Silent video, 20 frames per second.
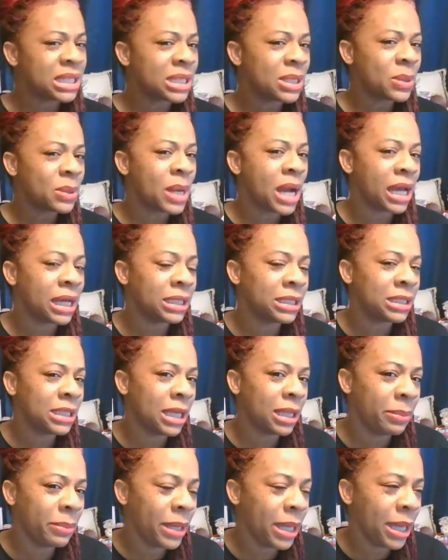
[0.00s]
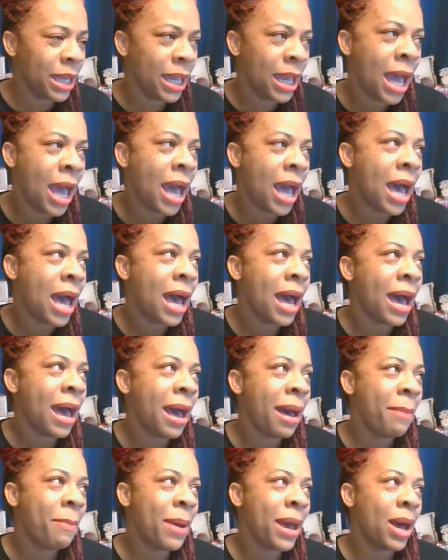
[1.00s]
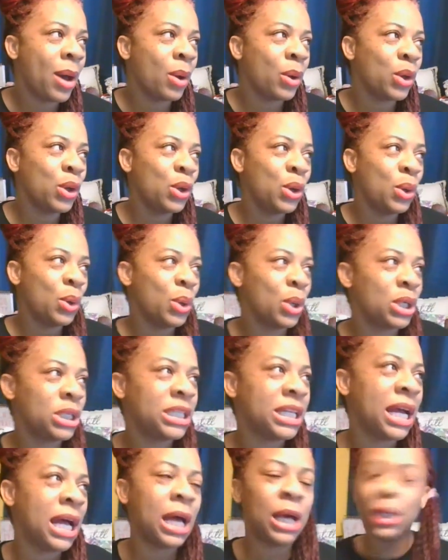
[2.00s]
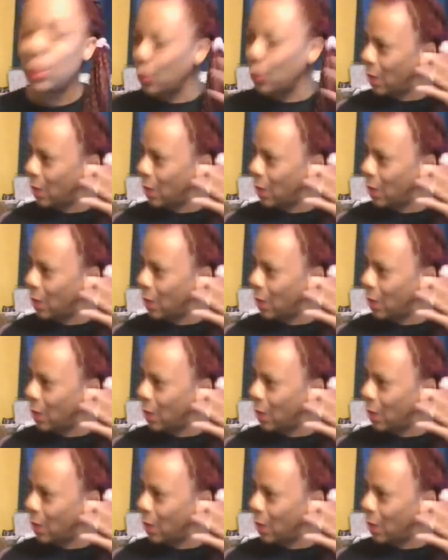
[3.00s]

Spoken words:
Kai, tell me about your child.